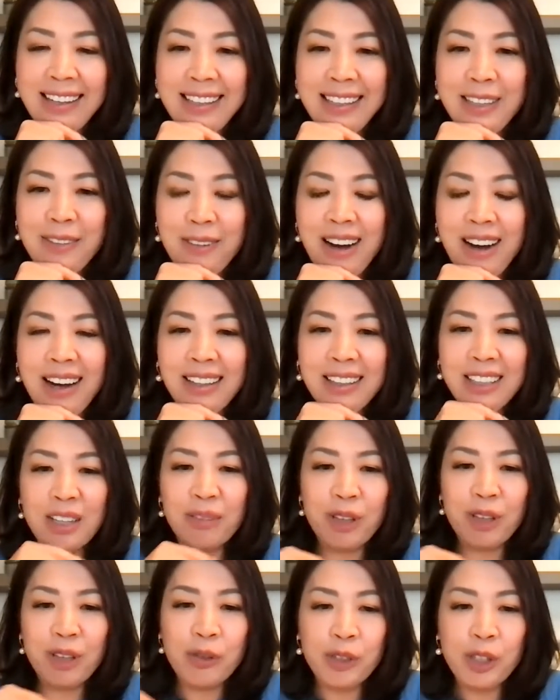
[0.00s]
Yvonne,
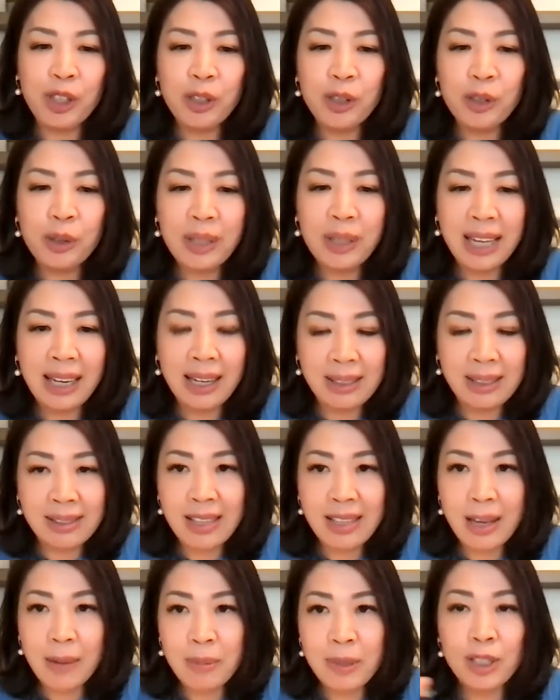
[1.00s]
if you get
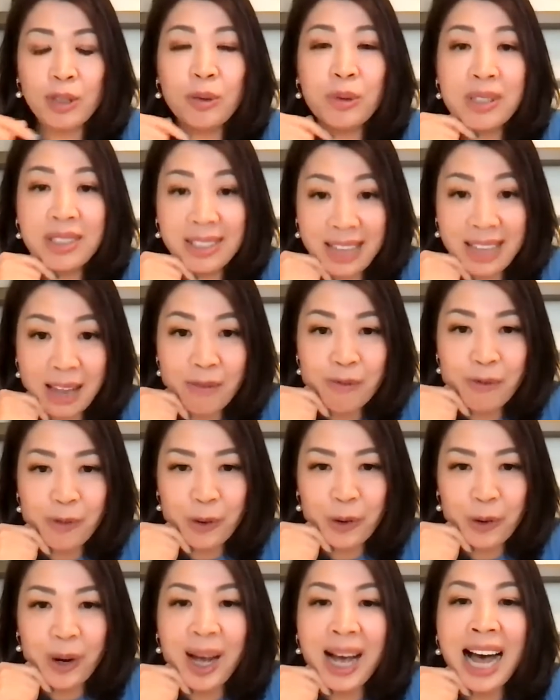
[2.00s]
accepted to
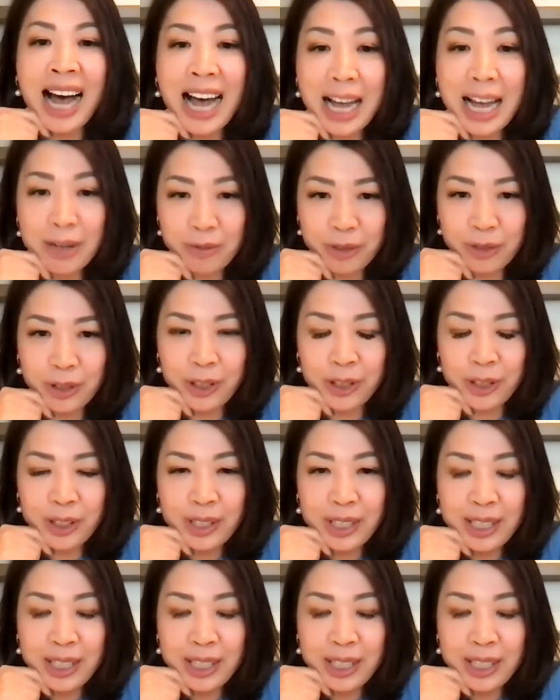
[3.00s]
Stanford or Harvard,